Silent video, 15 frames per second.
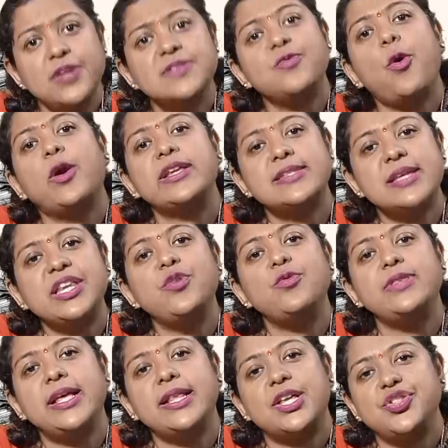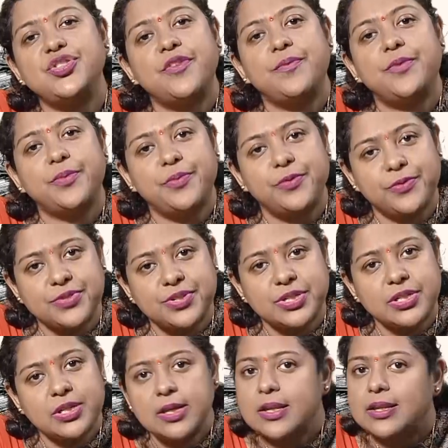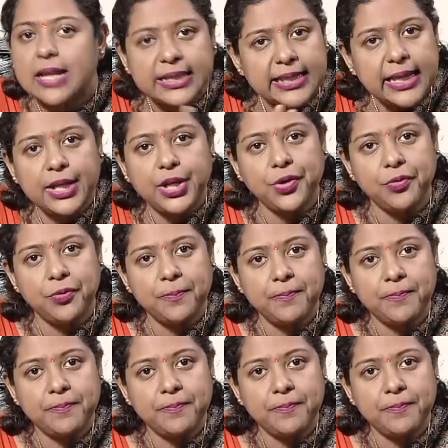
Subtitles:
So what is the new thing that you have proposed? Nothing new.